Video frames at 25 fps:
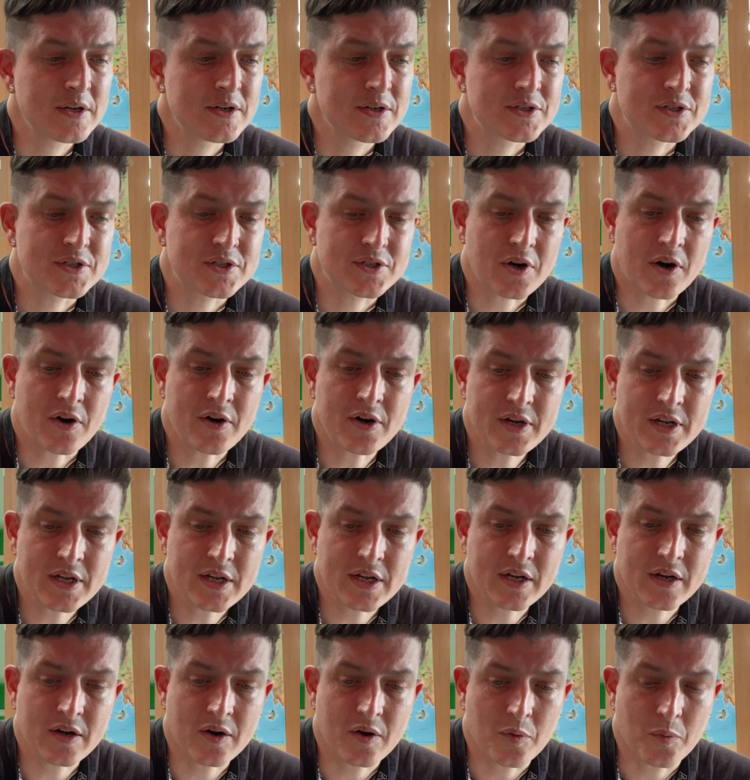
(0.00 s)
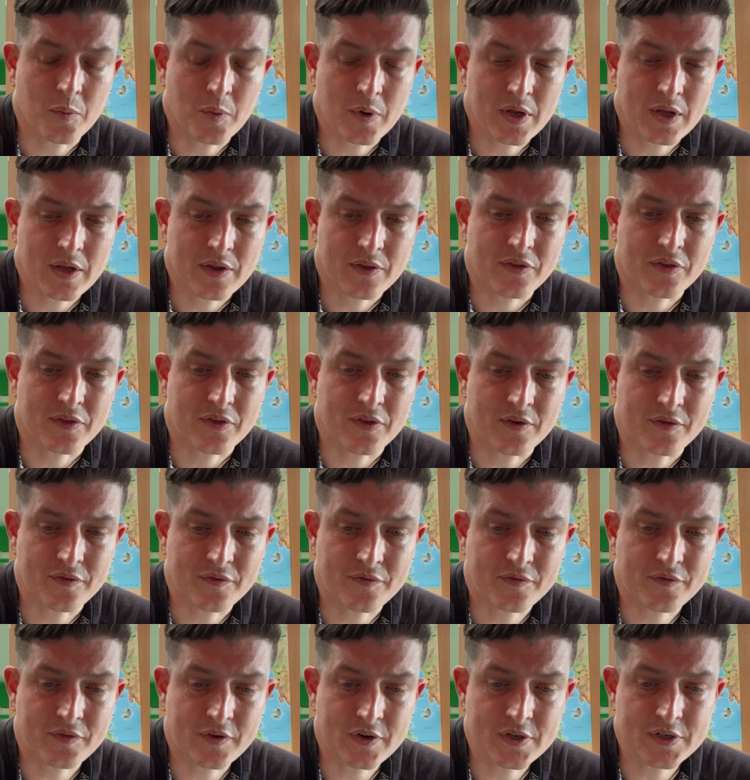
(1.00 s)
starting with the
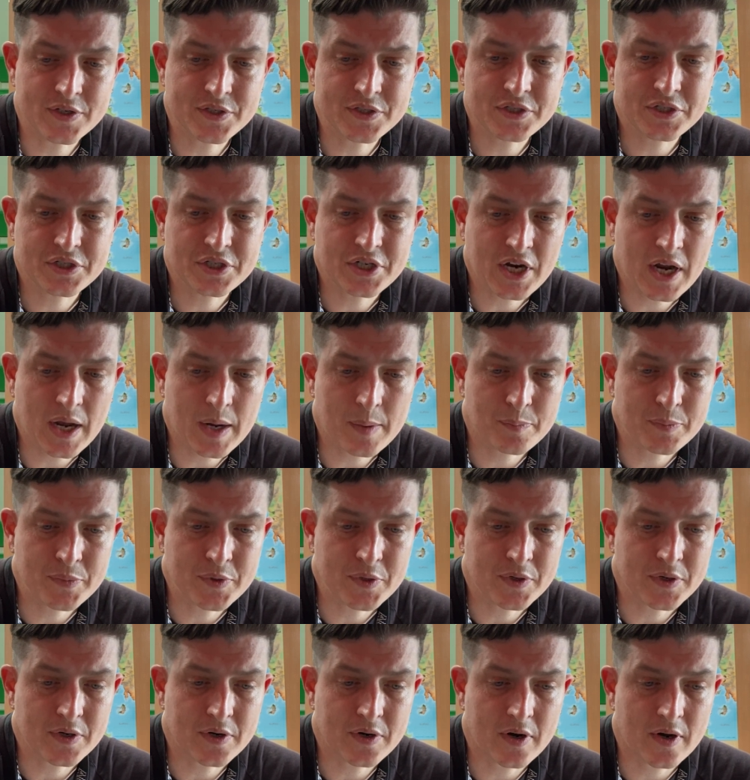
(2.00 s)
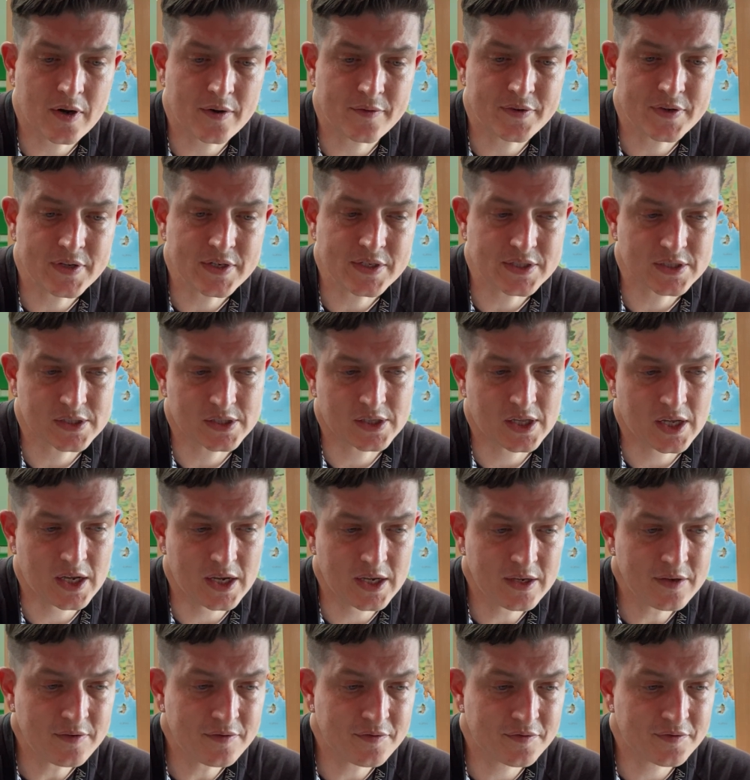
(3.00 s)
first chapter of his
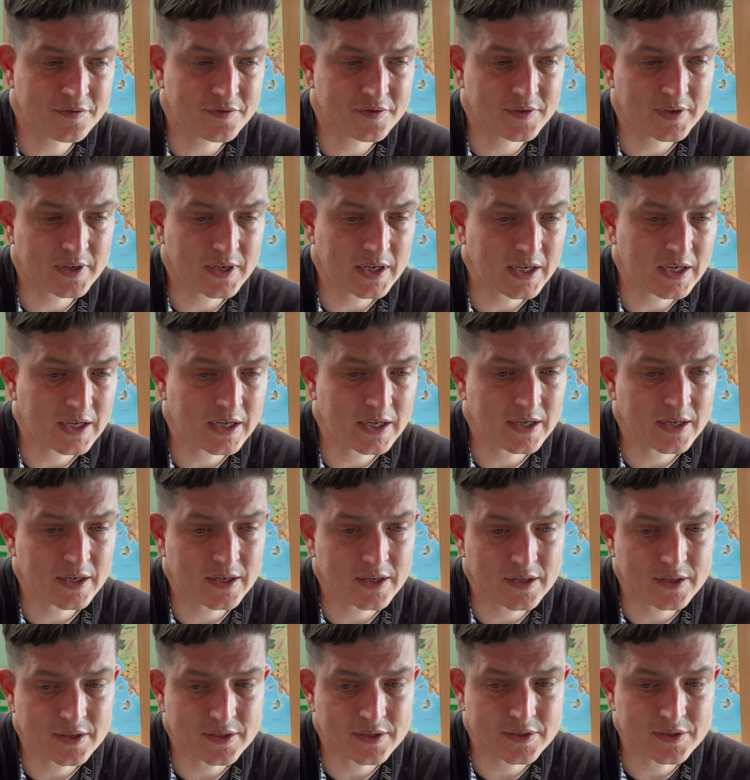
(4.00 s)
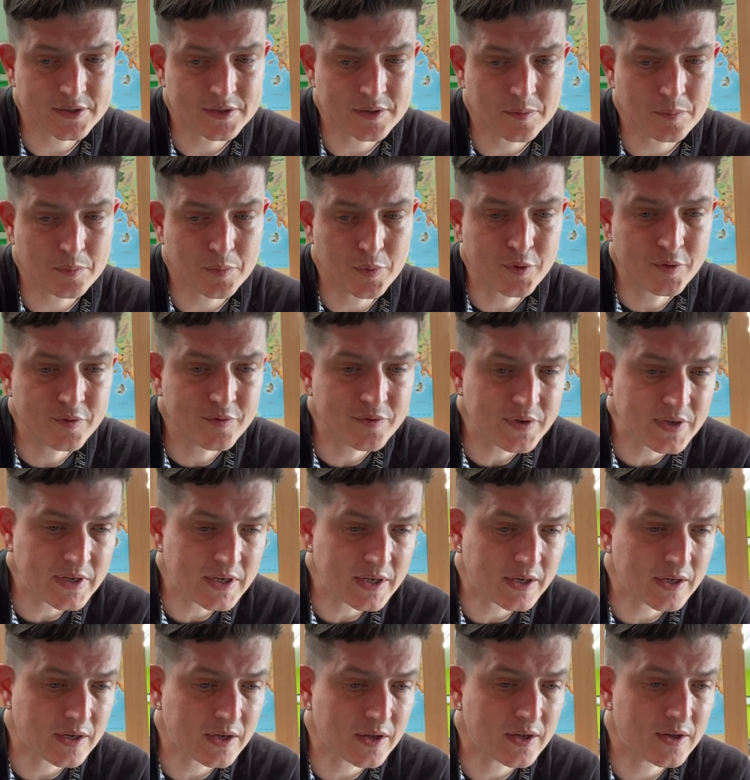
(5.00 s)
life and
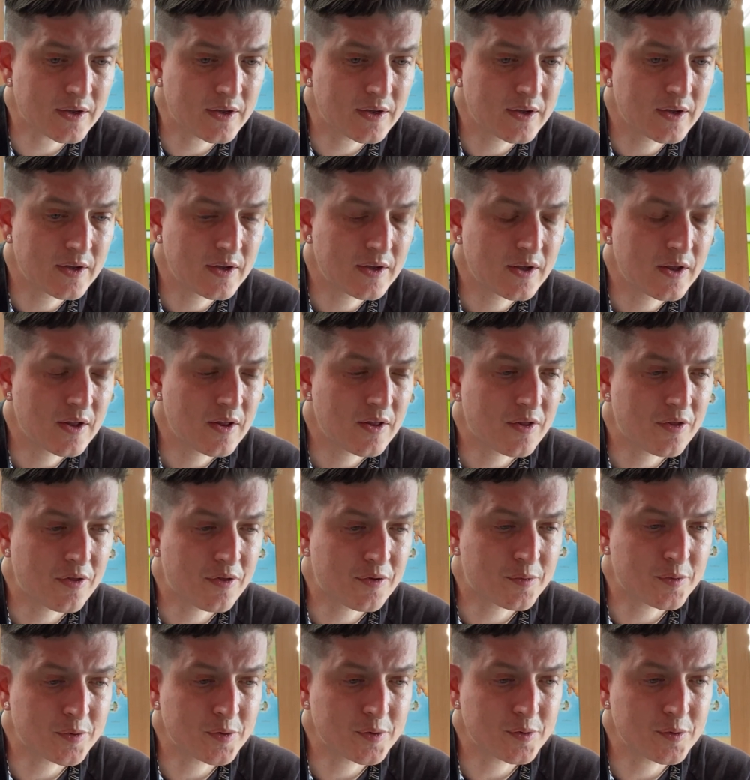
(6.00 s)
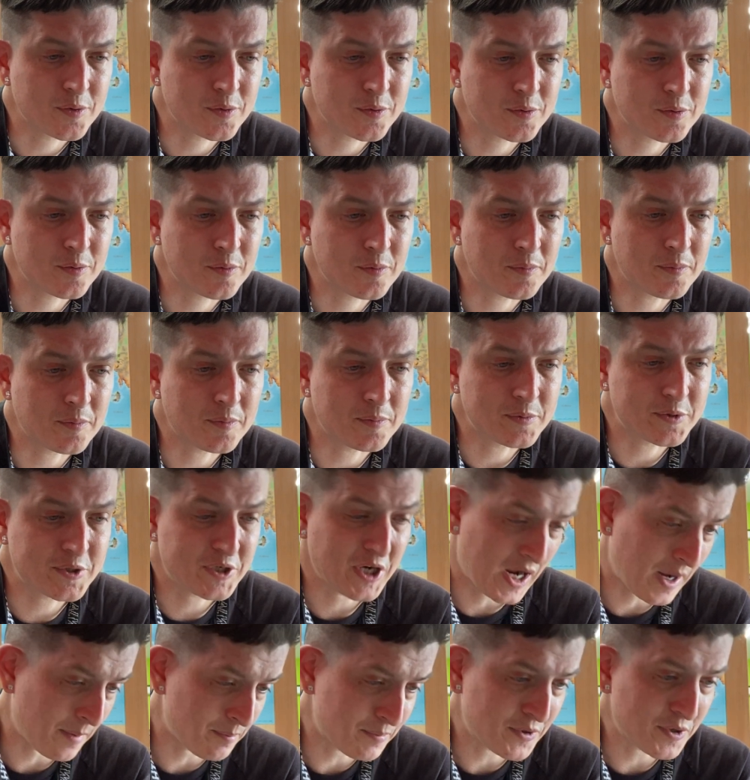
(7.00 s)
moving through
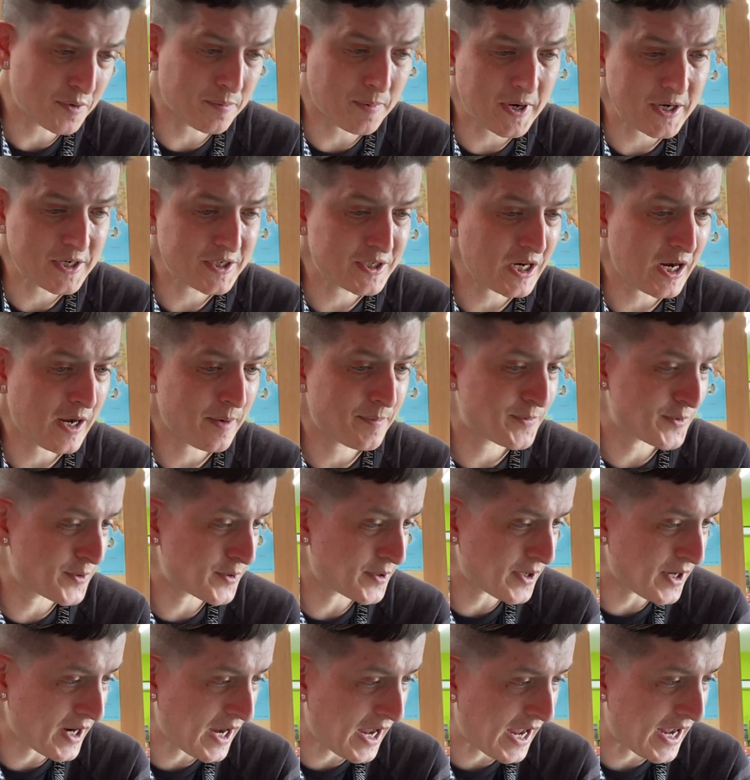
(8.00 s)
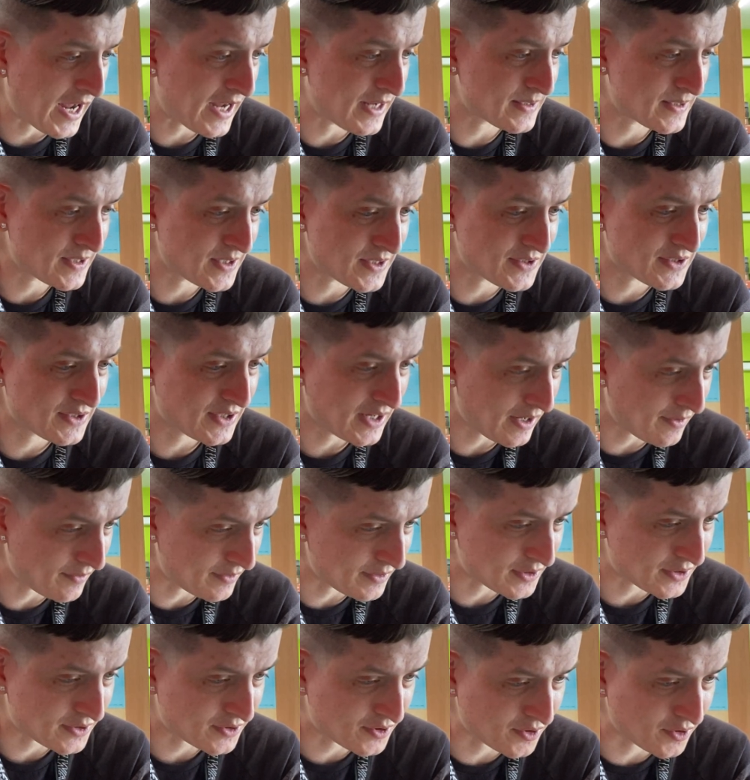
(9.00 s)
chapter by chapter as his
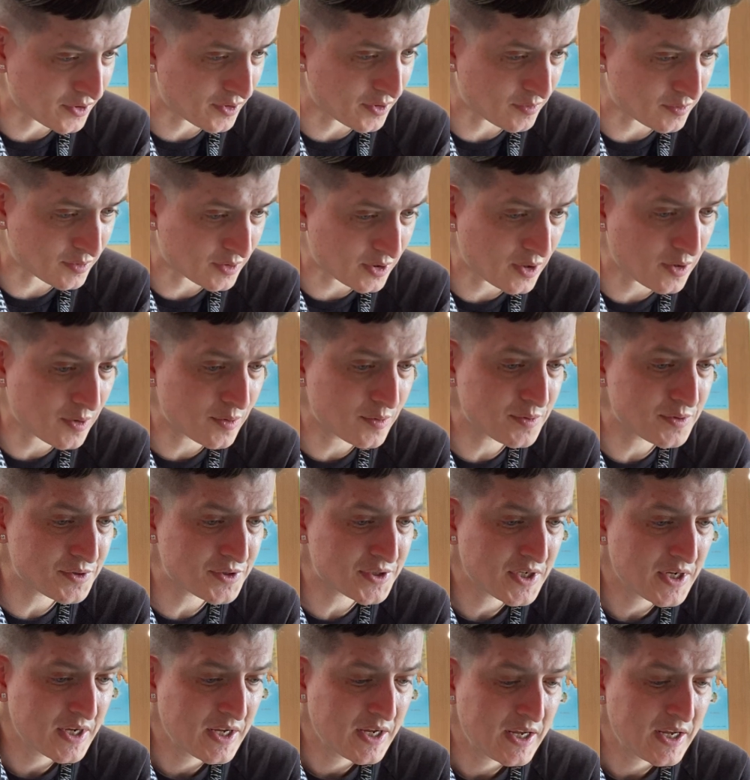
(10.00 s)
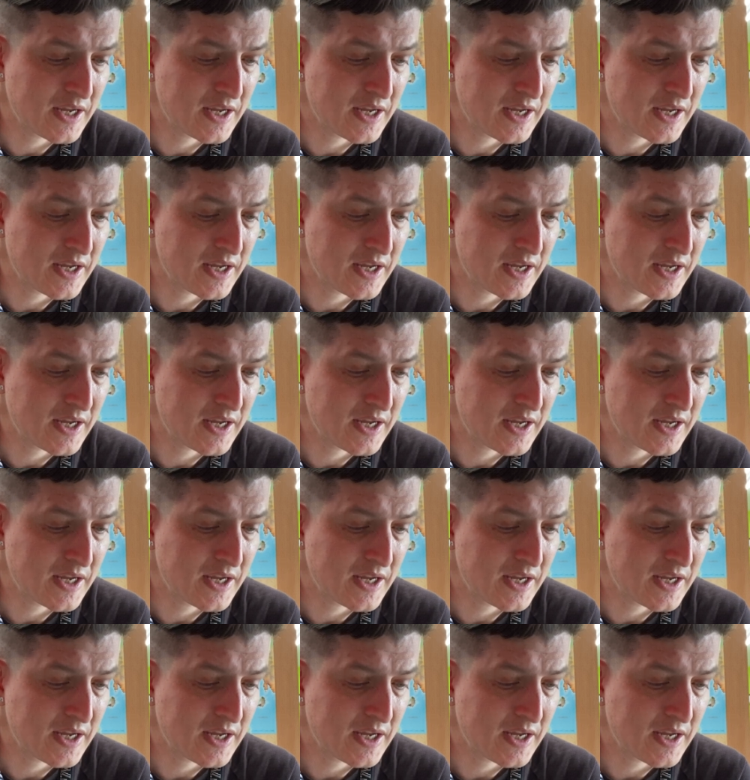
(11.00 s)
character grows.